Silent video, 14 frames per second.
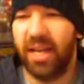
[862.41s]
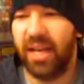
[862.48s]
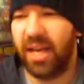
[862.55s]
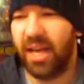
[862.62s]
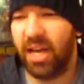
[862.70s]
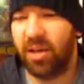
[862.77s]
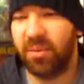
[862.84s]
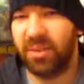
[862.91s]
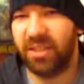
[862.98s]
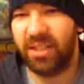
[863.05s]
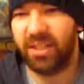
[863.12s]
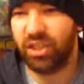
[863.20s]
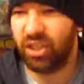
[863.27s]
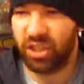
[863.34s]
Um, he
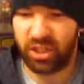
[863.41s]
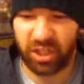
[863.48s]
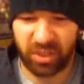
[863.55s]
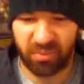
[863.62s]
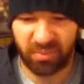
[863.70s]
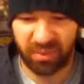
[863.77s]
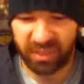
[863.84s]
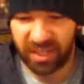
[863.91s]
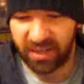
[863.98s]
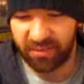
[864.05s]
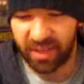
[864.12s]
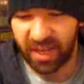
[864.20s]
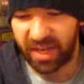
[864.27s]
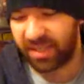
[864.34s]
says he just doesn't
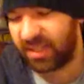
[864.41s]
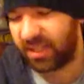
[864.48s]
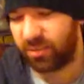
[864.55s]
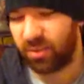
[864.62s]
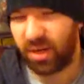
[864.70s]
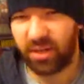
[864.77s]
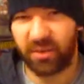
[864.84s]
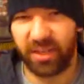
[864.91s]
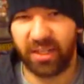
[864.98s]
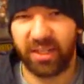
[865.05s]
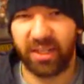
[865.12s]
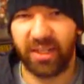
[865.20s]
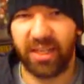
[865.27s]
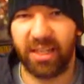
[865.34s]
believe that. Says Roderick
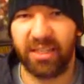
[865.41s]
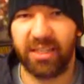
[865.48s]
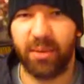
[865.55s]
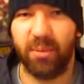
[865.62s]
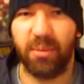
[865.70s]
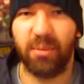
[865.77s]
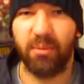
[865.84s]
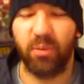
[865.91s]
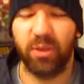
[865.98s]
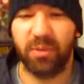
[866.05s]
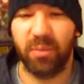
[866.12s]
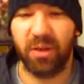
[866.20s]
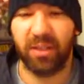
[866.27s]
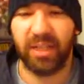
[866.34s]
uh, Kingsley would have been more
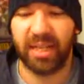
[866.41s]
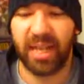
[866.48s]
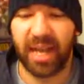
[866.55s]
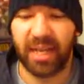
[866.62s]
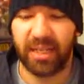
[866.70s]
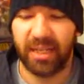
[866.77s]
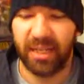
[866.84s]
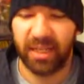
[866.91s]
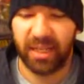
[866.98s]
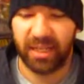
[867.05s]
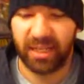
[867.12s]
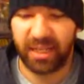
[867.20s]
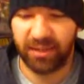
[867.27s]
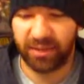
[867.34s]
smart than that.
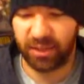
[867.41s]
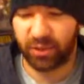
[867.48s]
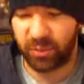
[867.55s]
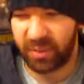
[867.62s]
He gives his